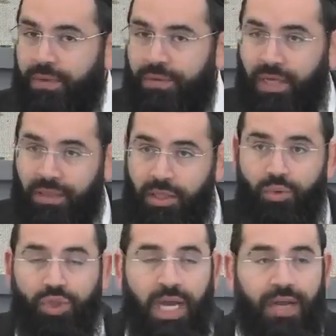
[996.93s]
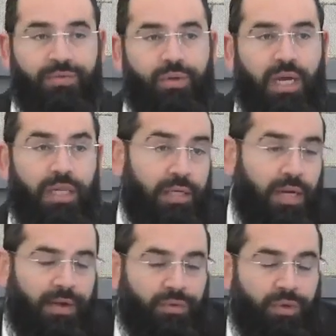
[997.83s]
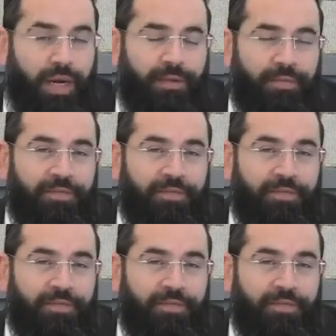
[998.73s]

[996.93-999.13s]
without the Kedusha of Torah, and they didn't have Torah.